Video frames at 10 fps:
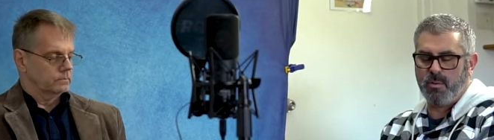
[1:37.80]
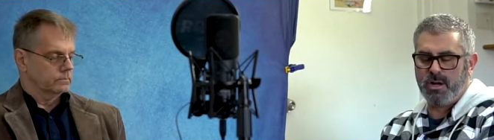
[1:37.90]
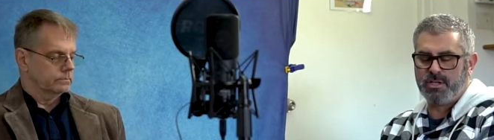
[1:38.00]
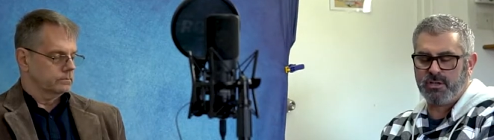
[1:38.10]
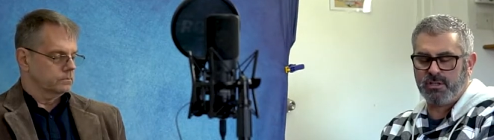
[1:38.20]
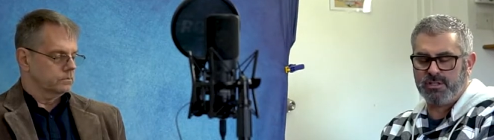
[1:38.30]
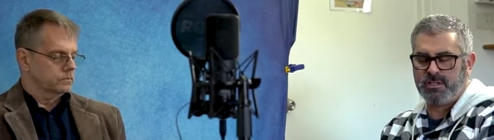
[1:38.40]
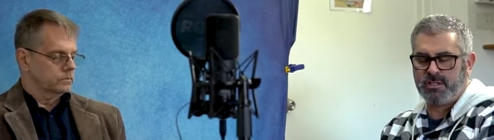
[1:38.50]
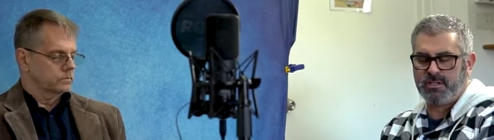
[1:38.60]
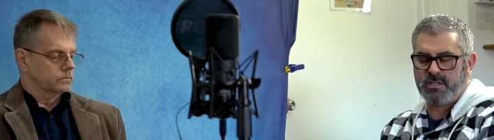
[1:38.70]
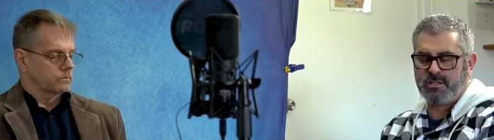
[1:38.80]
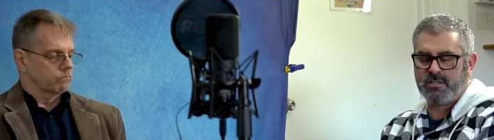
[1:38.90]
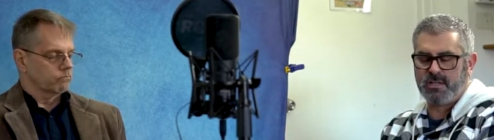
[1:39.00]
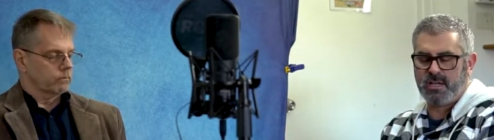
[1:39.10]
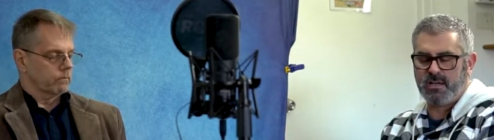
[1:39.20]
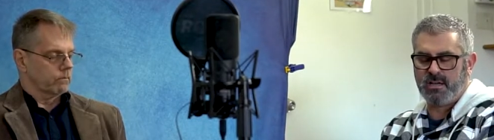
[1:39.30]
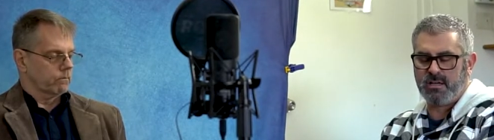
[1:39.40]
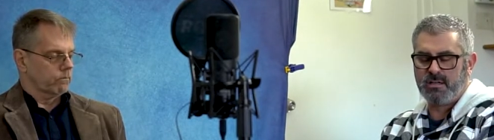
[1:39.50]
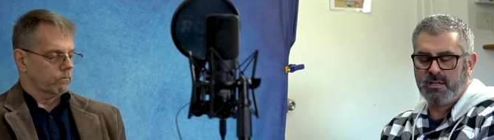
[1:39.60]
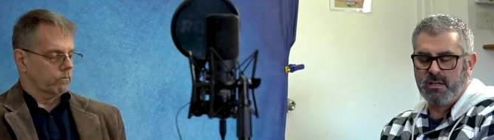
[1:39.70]
Speaker 1: watching or listening to this and
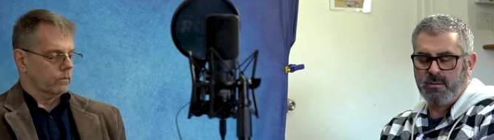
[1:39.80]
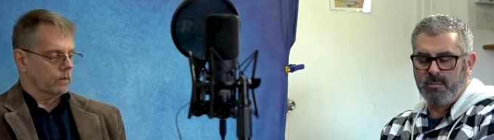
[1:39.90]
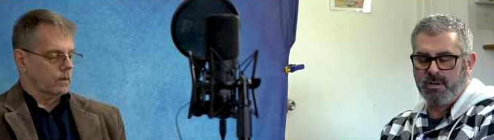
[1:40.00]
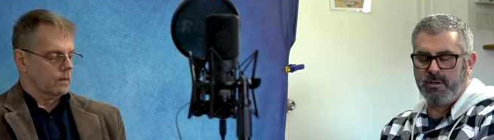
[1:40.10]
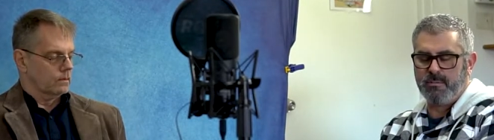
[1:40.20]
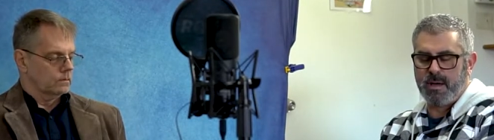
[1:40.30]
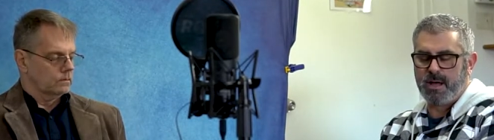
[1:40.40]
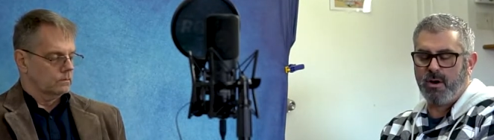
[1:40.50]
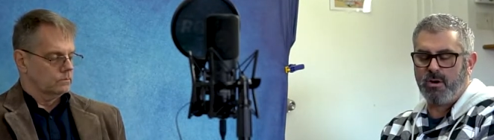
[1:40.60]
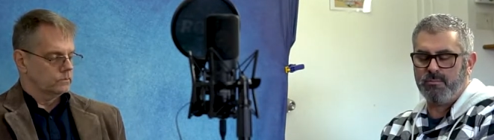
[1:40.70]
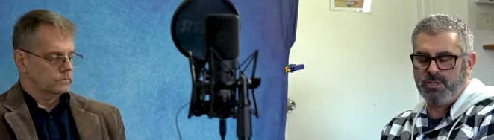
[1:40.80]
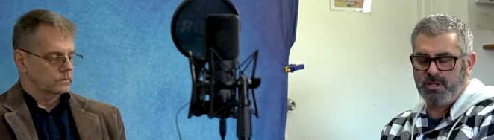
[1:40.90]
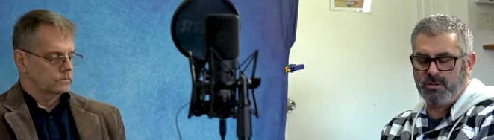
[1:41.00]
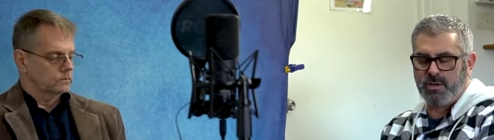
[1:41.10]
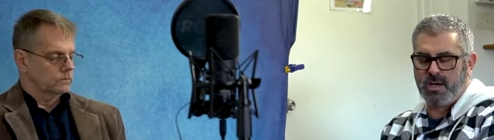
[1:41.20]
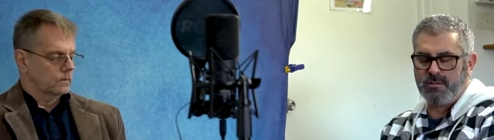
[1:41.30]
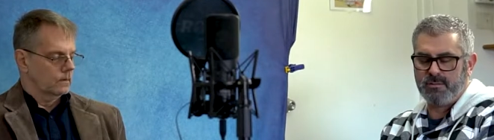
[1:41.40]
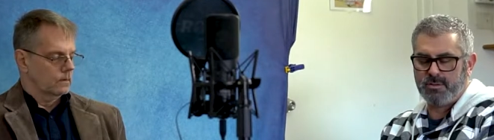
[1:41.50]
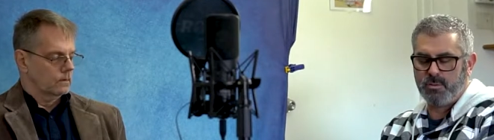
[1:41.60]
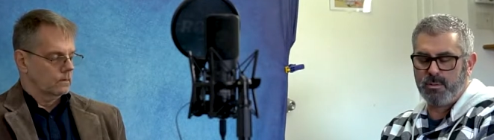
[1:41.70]
uh, bring them back home to you, God.
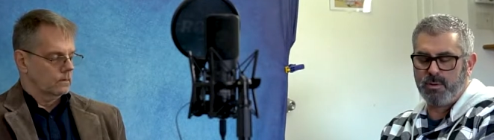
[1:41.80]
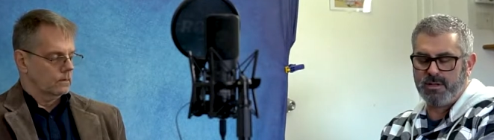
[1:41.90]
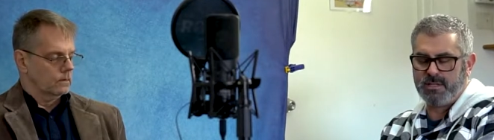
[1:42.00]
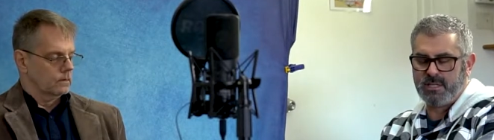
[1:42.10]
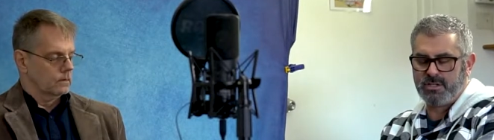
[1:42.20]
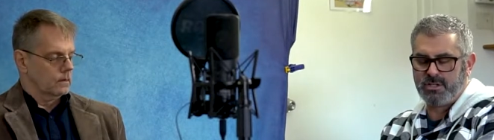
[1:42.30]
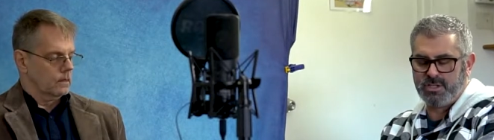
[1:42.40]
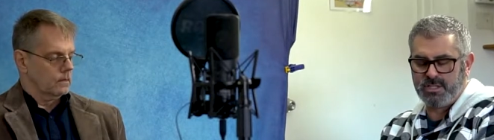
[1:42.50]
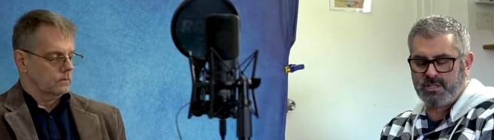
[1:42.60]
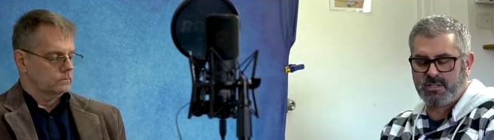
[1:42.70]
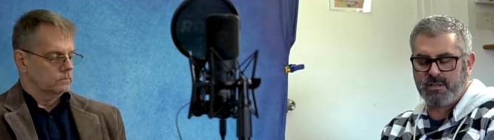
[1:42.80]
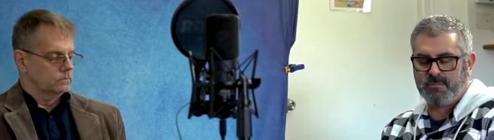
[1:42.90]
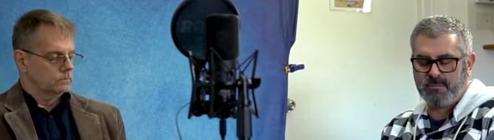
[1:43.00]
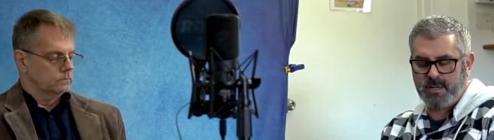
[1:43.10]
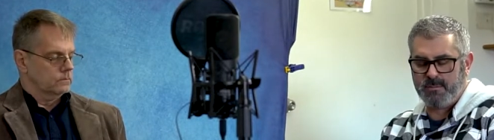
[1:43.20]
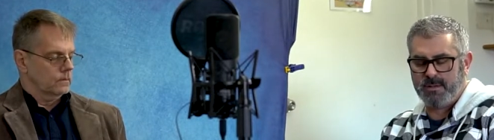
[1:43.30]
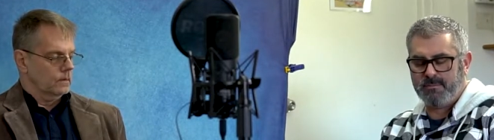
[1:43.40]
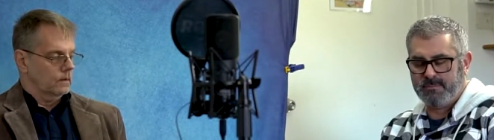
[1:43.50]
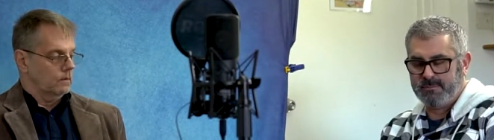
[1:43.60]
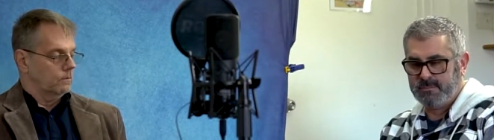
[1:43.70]
So we pray these things in Jesus' name.
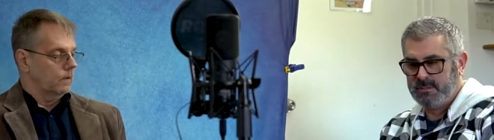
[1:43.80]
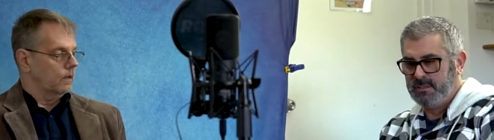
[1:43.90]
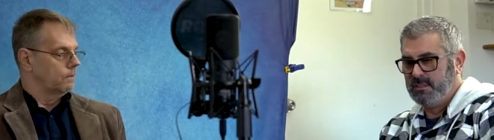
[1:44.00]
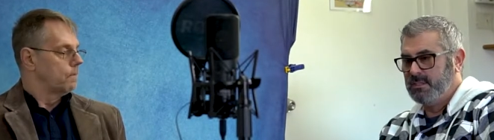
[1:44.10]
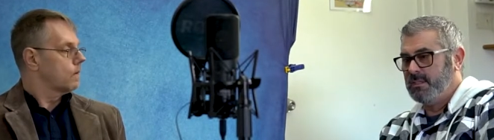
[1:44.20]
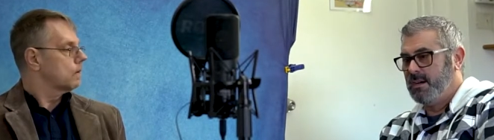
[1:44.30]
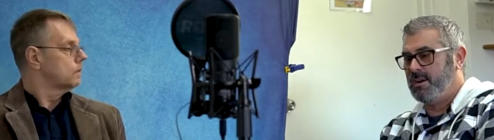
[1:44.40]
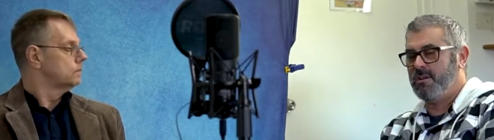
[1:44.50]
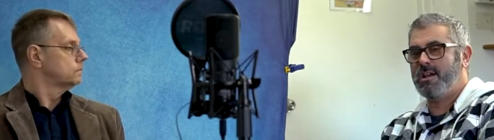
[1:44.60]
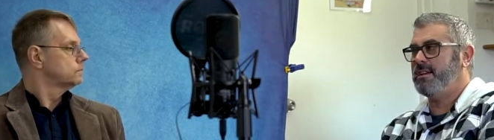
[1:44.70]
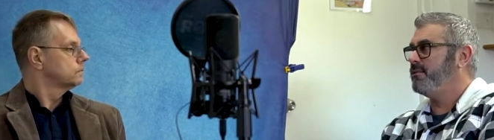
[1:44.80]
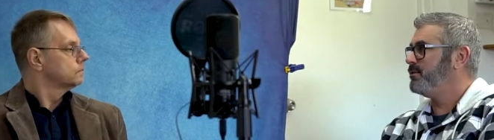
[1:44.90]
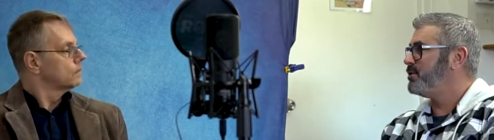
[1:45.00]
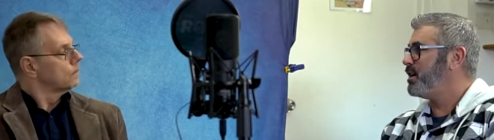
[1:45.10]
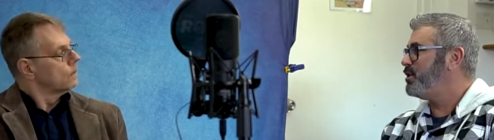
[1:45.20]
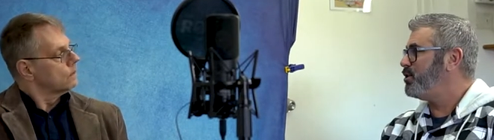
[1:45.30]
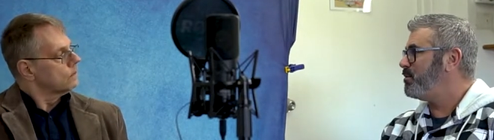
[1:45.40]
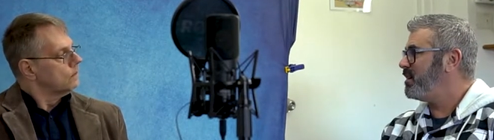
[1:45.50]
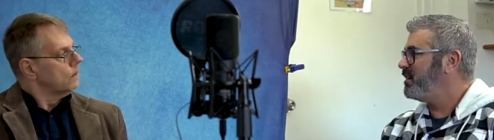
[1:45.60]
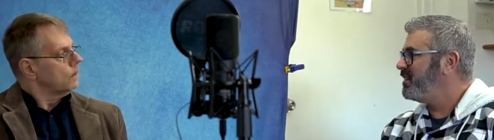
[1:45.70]
Amen.
Speaker 2: Amen.
Speaker 1: All right. So how you
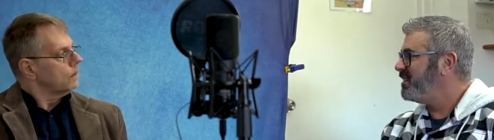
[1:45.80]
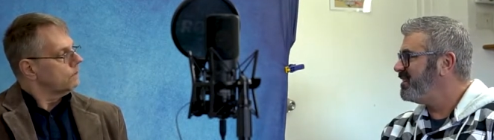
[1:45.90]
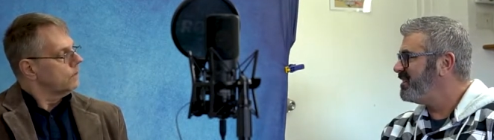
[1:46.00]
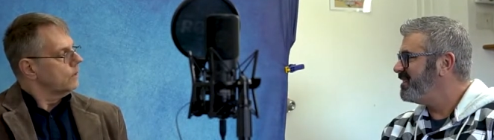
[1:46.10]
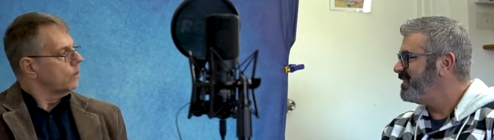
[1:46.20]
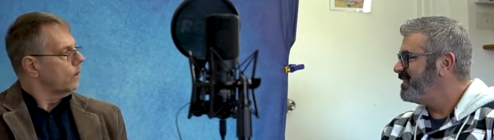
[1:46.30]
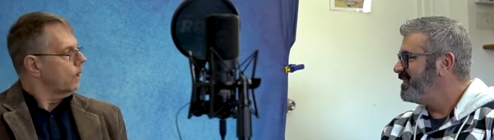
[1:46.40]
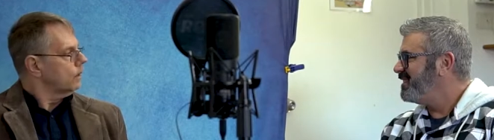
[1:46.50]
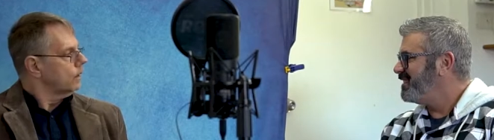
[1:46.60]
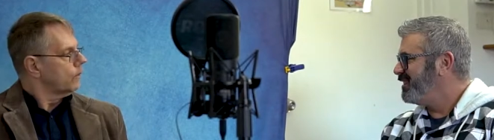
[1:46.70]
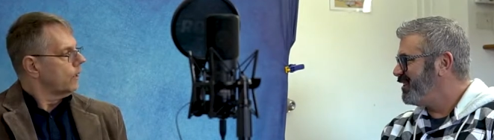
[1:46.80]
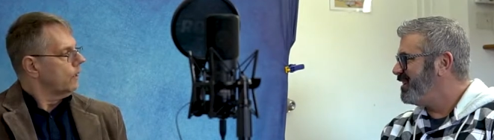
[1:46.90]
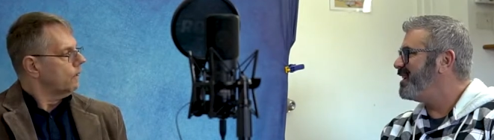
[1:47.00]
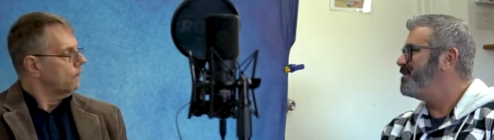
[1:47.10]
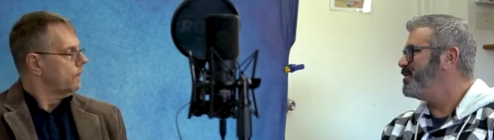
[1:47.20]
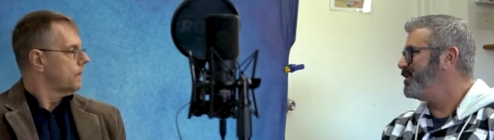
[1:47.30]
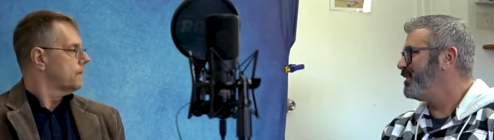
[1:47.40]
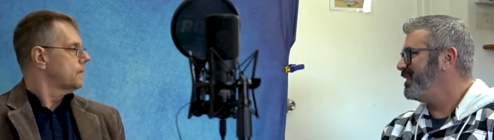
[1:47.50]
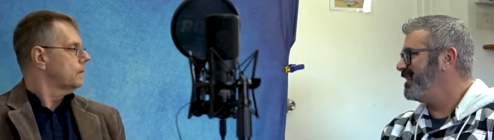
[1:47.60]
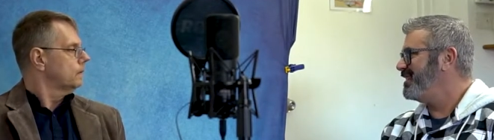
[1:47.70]
doing, Mike? I'm doing well. How are you? Yeah, I'm doing
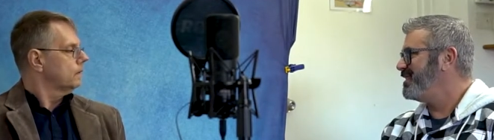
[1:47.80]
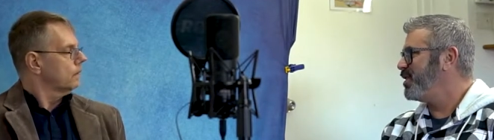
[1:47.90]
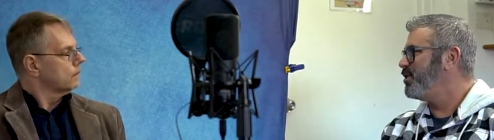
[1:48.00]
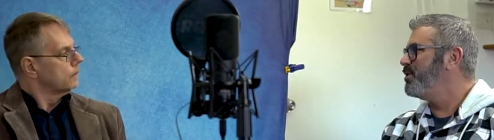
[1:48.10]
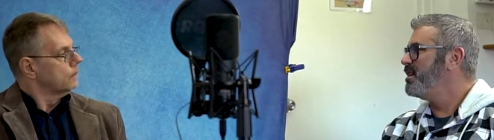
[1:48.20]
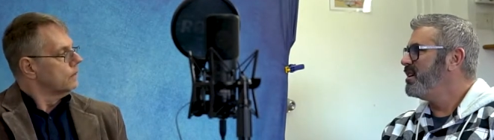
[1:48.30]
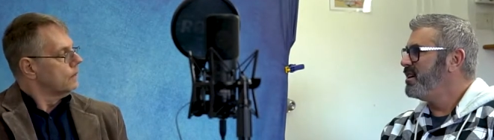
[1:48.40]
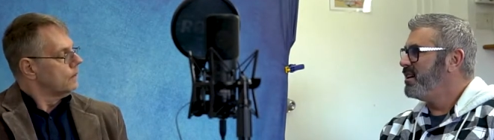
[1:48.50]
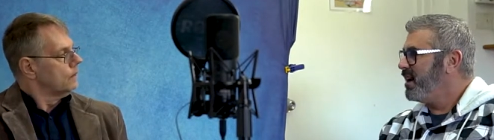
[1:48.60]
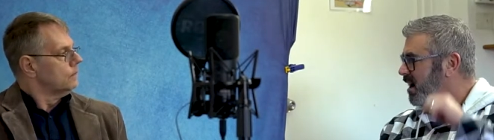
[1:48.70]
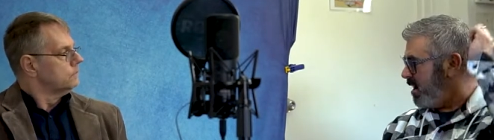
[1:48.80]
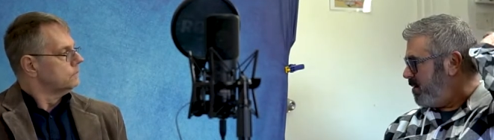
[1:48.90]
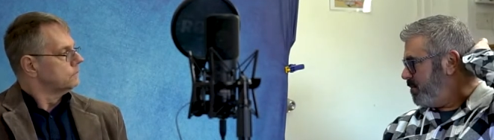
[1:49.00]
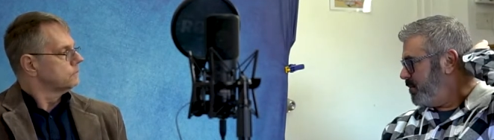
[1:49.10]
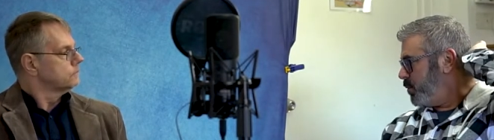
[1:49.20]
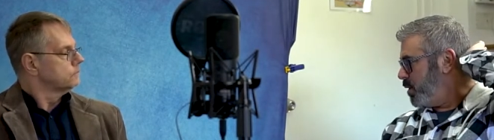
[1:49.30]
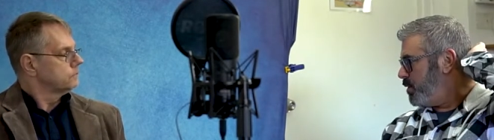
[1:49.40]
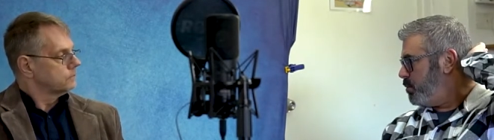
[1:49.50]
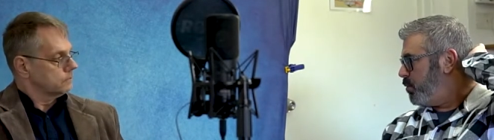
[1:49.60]
good. So um, where were you